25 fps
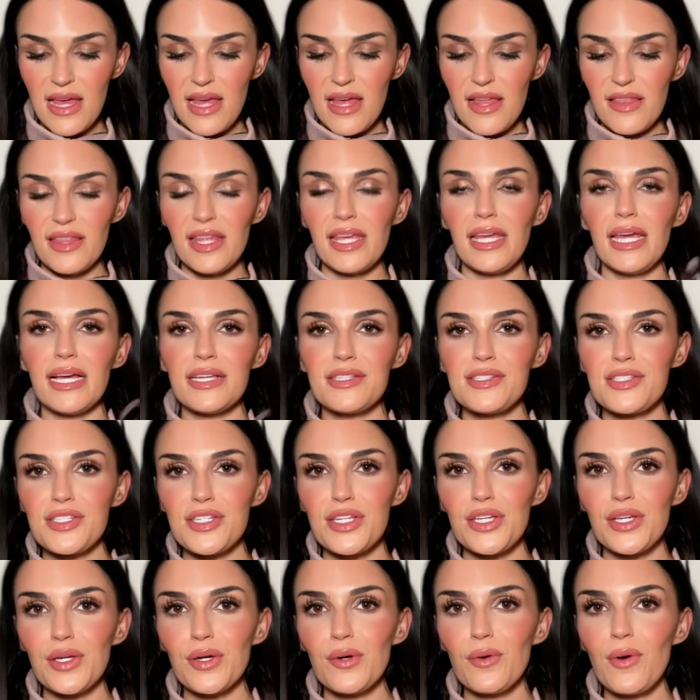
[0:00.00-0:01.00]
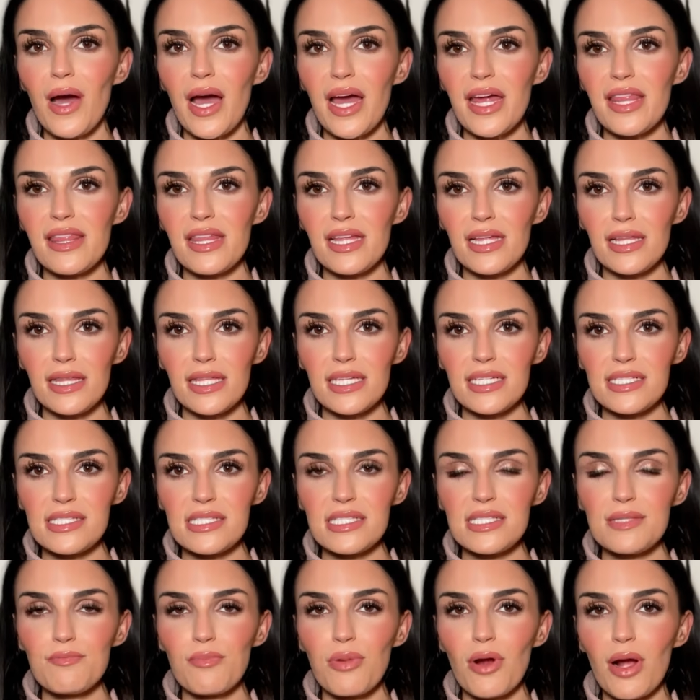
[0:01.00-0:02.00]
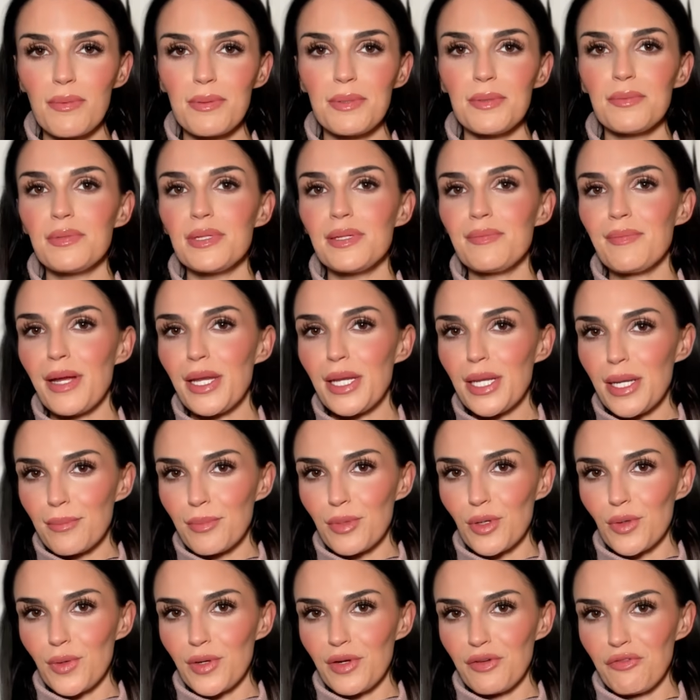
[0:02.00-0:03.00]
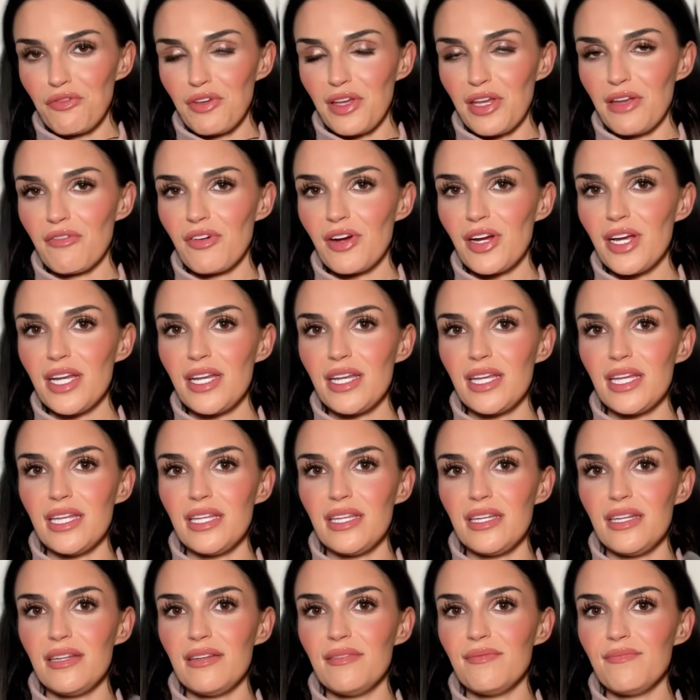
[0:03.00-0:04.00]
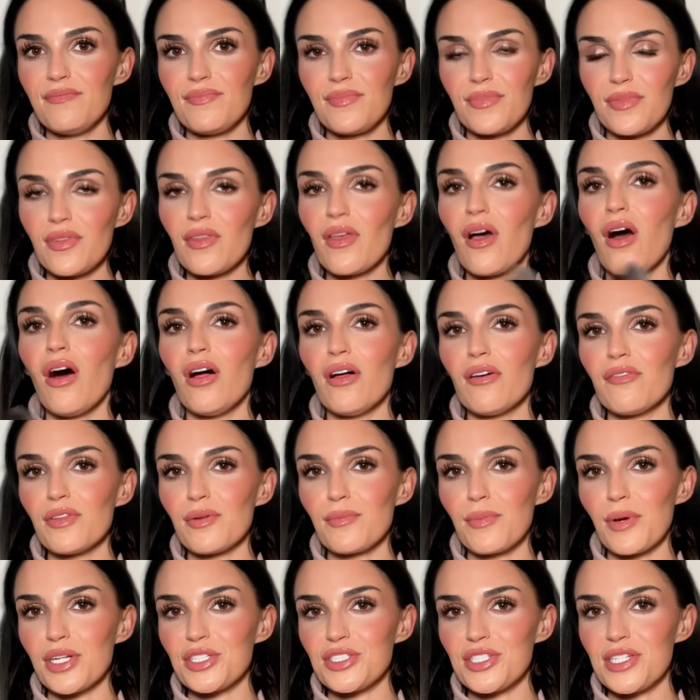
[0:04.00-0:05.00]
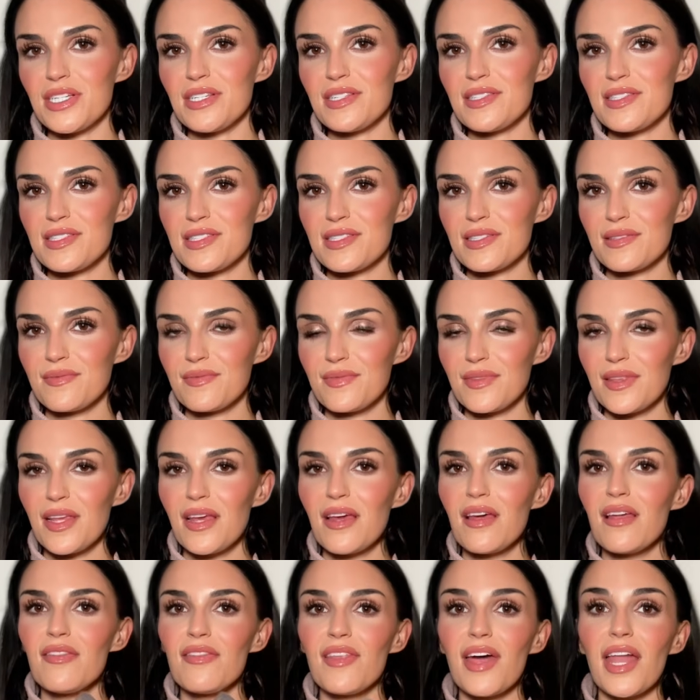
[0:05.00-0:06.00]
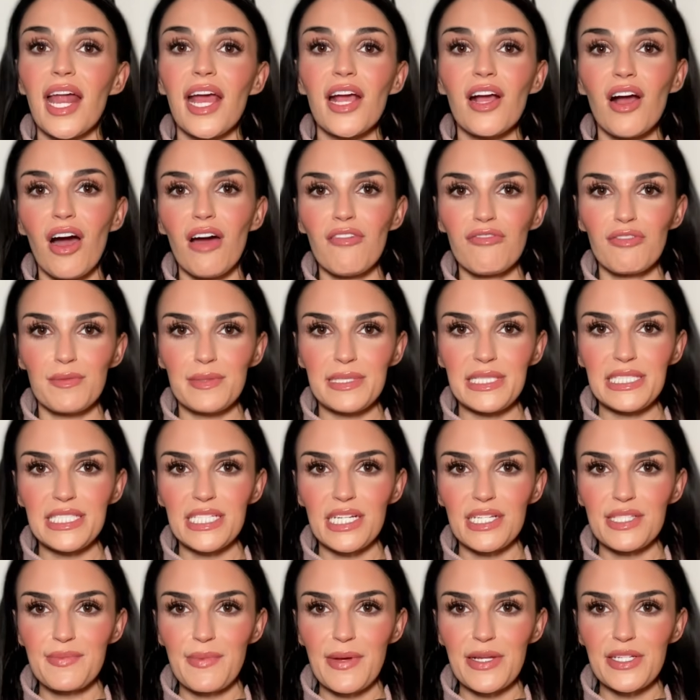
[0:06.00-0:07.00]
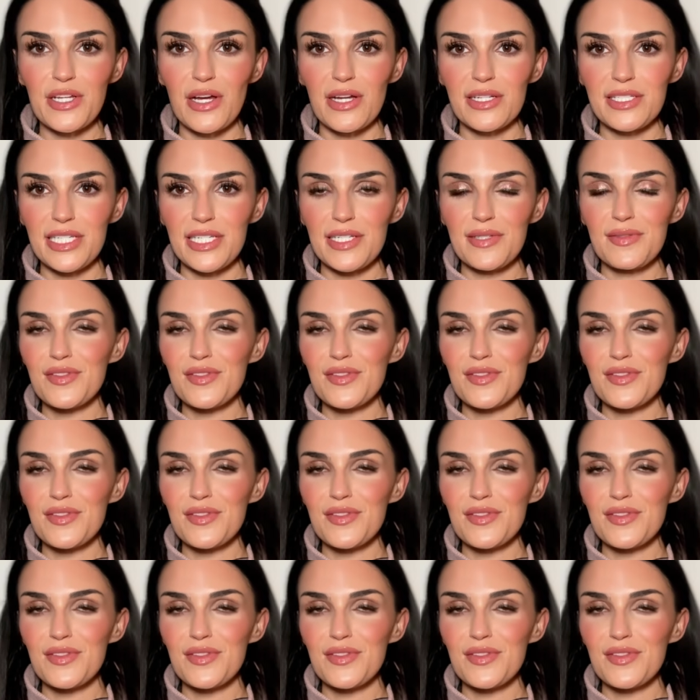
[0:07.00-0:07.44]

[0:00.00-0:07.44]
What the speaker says: ES2, I think this is probably my #1 favorite in all of the brushes that I got from Details by Tati.